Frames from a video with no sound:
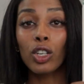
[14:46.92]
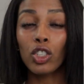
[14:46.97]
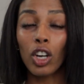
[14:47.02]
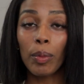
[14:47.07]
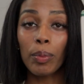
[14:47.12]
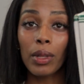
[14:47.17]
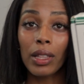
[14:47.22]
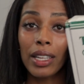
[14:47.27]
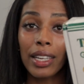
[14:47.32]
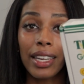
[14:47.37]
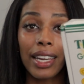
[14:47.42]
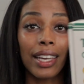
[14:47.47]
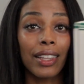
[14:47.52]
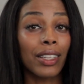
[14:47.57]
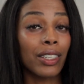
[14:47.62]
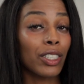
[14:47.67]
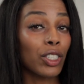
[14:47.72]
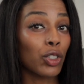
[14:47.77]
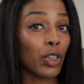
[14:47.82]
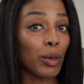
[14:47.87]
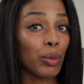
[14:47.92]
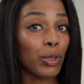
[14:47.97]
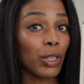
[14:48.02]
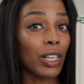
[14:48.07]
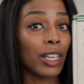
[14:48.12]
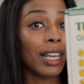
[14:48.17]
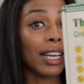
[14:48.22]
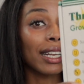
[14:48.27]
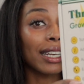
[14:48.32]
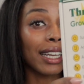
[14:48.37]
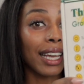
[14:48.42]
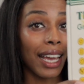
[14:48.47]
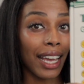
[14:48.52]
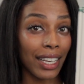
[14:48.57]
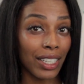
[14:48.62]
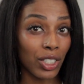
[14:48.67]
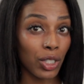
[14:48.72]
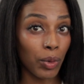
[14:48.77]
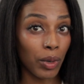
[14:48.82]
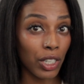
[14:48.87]
drop the link in the description in
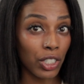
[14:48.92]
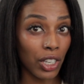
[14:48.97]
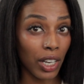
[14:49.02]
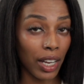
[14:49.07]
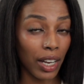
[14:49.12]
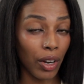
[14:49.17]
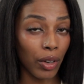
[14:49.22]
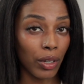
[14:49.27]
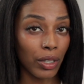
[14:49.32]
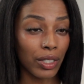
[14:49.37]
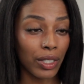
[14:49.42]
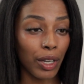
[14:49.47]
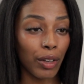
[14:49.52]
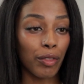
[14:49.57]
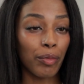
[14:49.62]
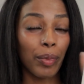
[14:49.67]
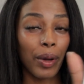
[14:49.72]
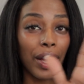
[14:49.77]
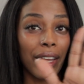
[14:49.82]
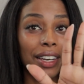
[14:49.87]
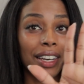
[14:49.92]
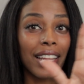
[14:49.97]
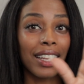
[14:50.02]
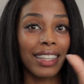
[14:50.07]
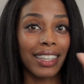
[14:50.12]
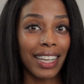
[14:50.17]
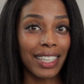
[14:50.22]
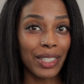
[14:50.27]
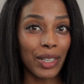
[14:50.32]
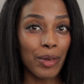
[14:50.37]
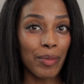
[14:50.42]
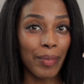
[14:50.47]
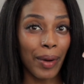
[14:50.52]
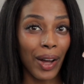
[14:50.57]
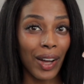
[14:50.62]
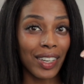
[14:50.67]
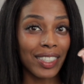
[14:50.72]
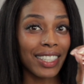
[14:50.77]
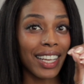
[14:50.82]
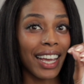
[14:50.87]
case you want to check it out yourself, but let's
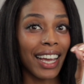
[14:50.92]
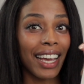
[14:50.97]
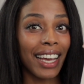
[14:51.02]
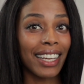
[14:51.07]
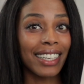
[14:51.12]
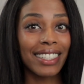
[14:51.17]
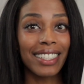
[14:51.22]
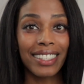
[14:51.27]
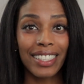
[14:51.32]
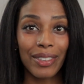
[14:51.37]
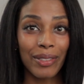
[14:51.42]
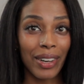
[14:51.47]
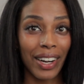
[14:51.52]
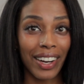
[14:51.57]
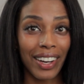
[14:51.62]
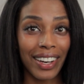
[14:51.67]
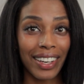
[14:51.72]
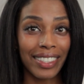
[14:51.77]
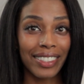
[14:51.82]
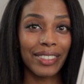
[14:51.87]
unbox and see what I got.